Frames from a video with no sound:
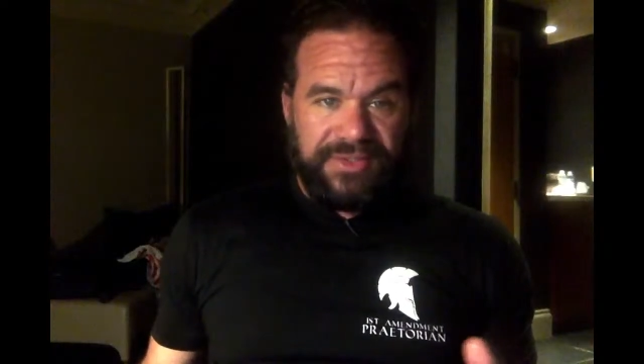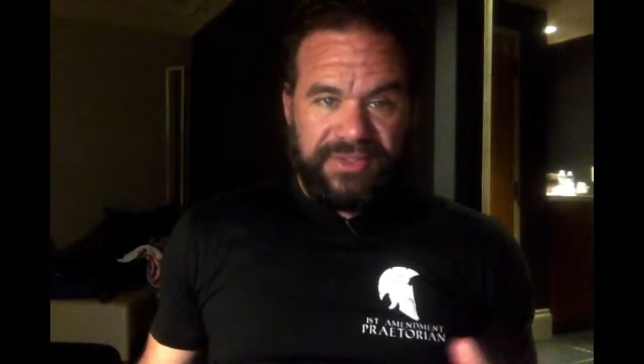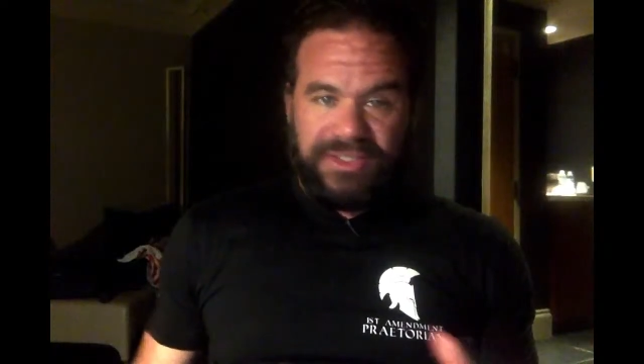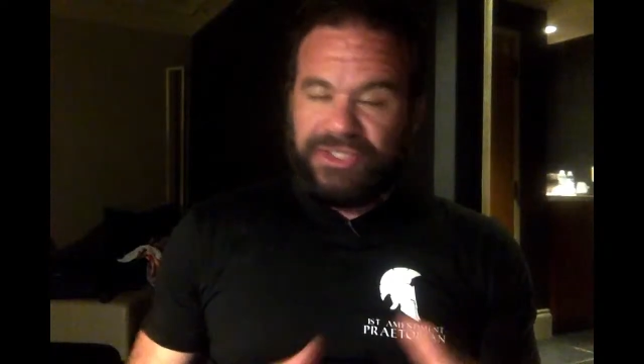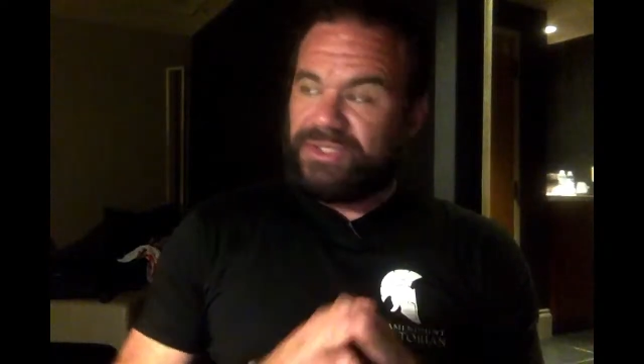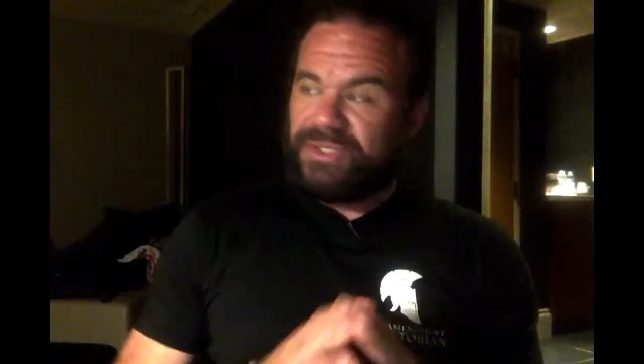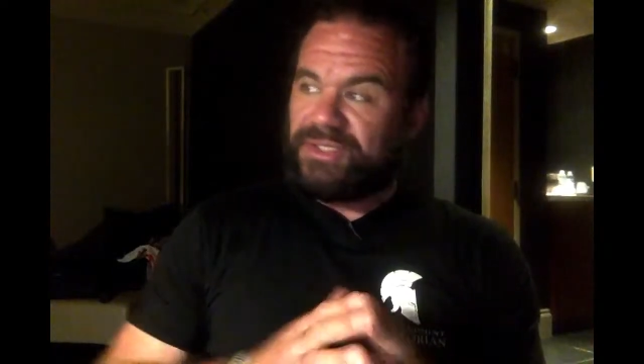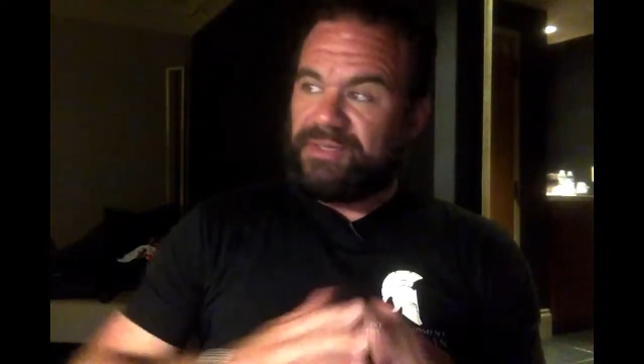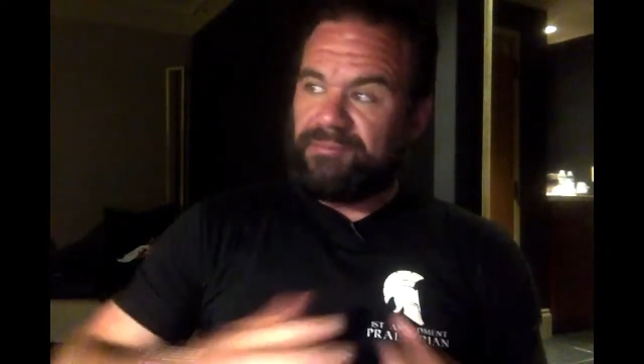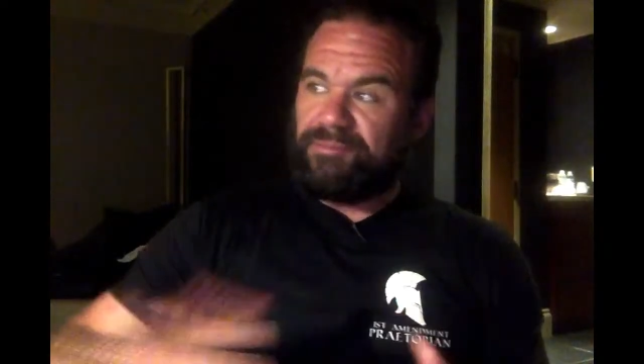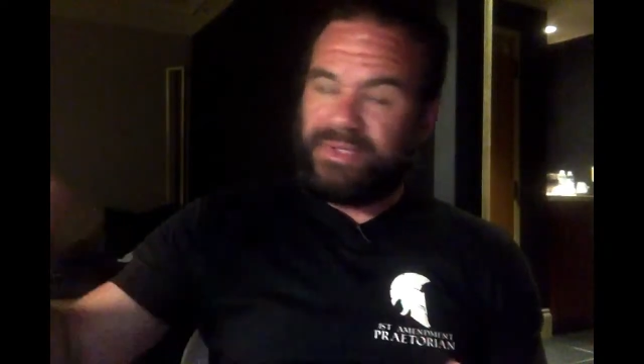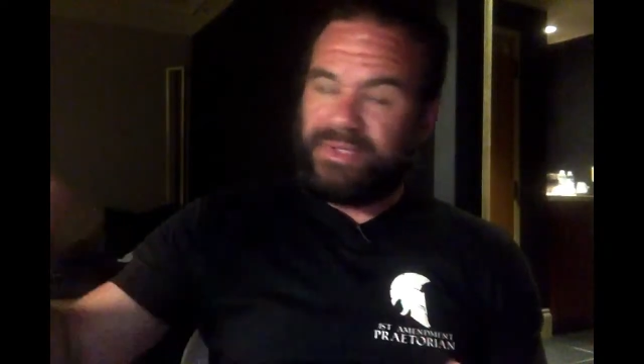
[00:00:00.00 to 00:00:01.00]
that just
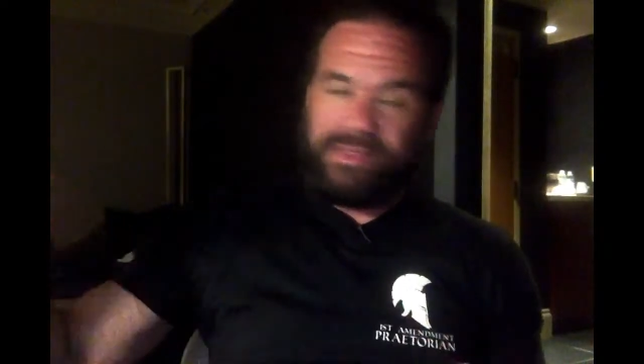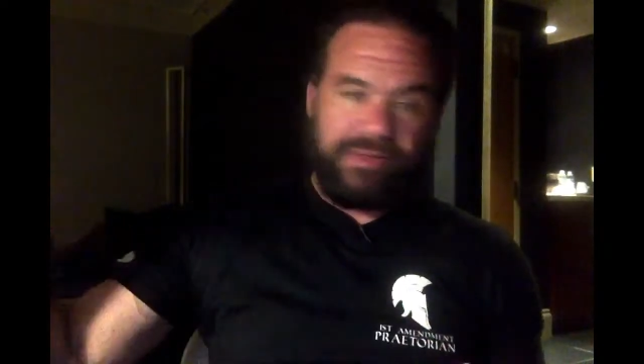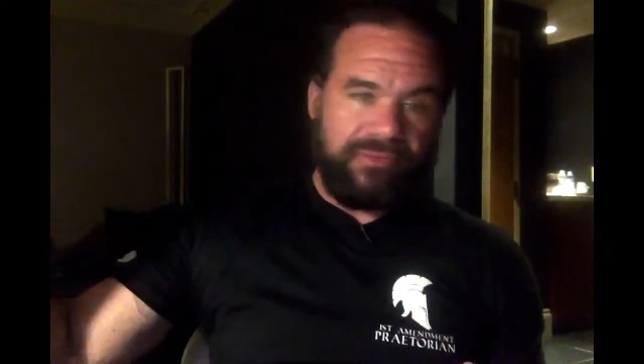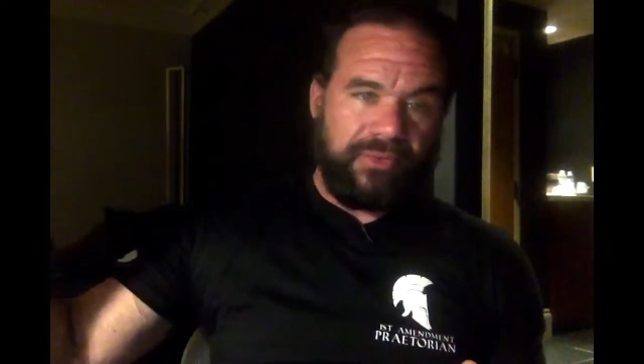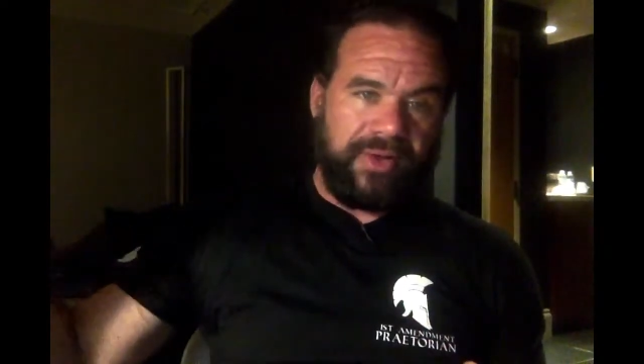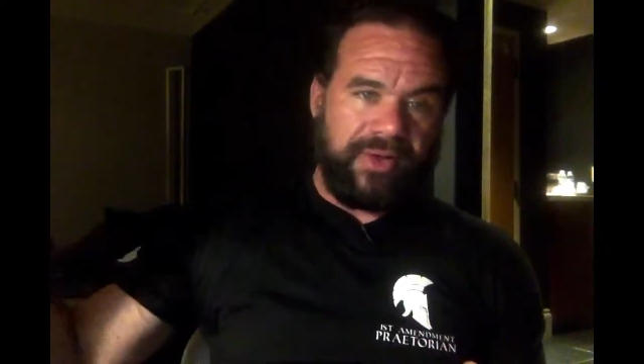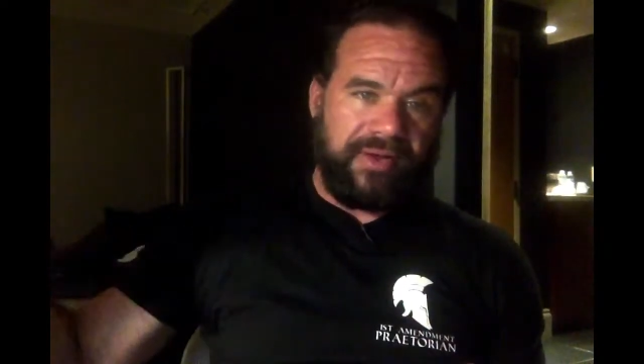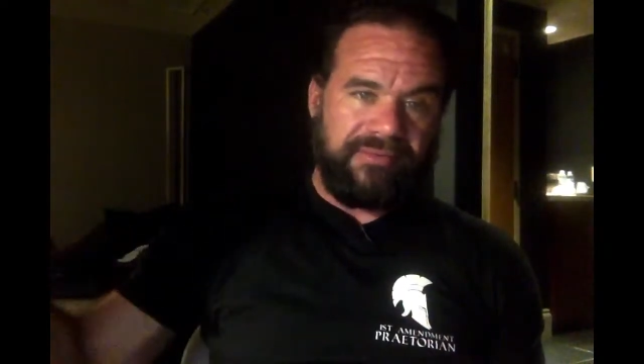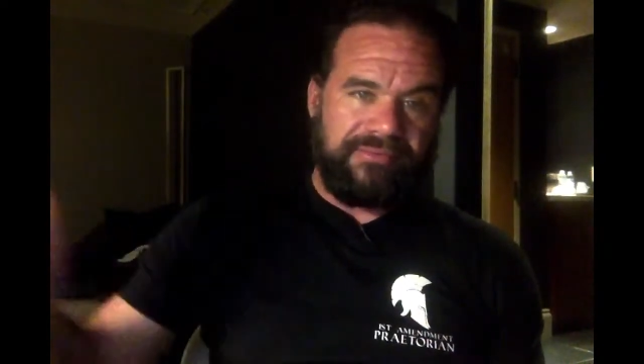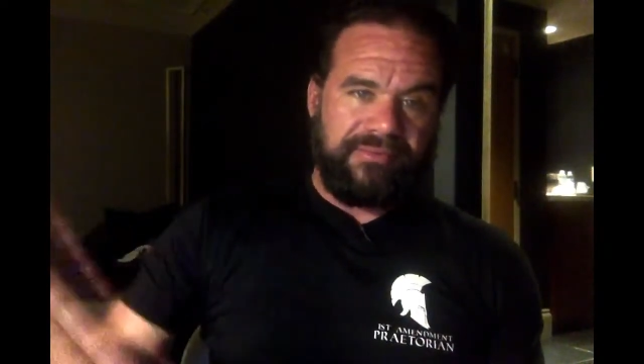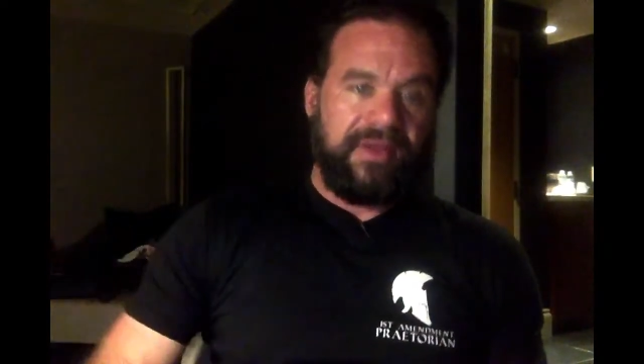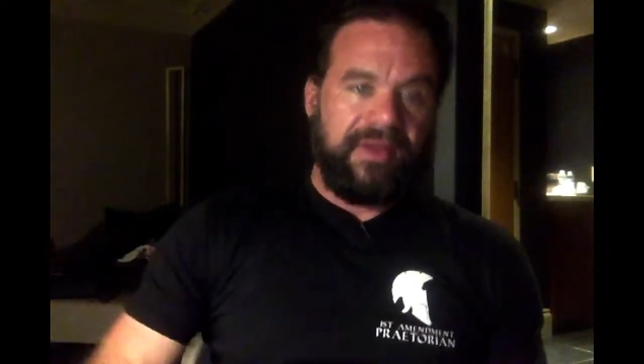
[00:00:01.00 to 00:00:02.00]
completely wrote
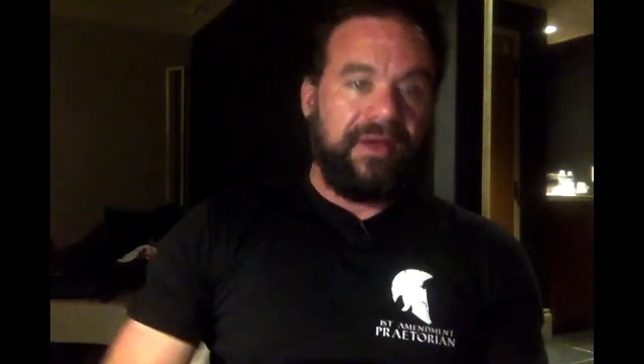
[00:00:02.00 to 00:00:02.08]
off